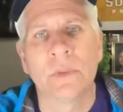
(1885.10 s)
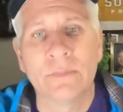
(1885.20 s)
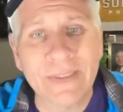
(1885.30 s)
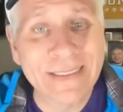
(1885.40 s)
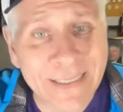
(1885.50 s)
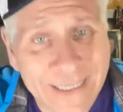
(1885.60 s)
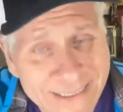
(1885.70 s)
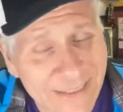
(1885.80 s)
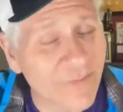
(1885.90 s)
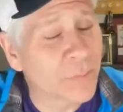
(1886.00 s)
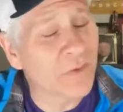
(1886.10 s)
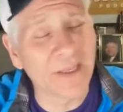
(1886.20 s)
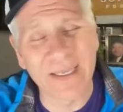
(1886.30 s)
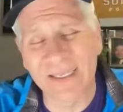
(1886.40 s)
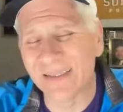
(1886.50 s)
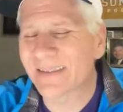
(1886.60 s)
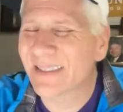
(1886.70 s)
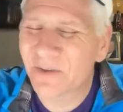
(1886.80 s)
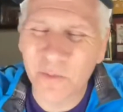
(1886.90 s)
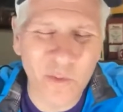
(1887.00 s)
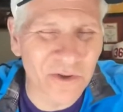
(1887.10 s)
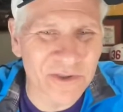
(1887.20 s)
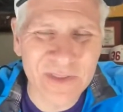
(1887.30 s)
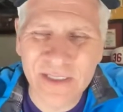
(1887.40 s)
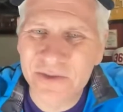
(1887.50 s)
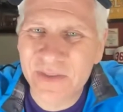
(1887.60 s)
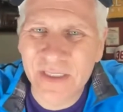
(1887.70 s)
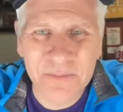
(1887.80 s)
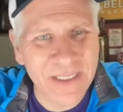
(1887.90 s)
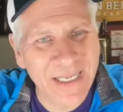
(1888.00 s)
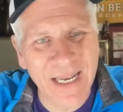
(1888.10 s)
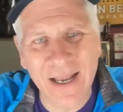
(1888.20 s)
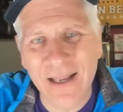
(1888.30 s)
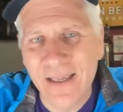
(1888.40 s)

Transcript: Be nice if he played in the Warriors-Lakers thing, but again, I